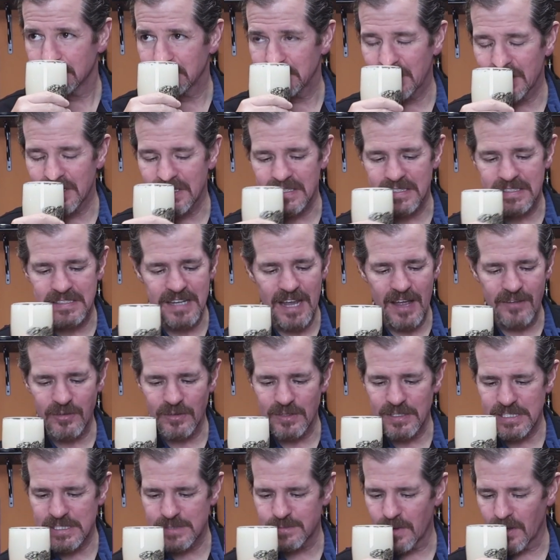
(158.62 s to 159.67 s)
You can
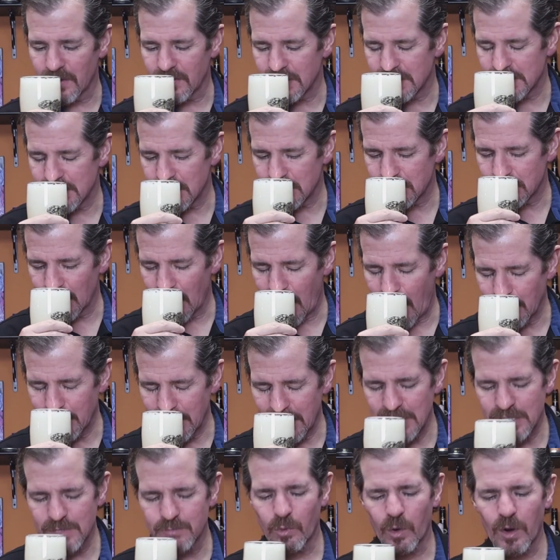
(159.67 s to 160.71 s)
definitely smell the citra hops.
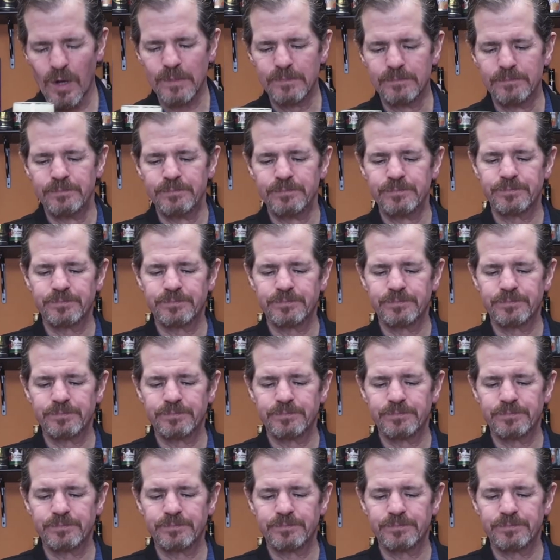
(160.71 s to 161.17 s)
And it's more,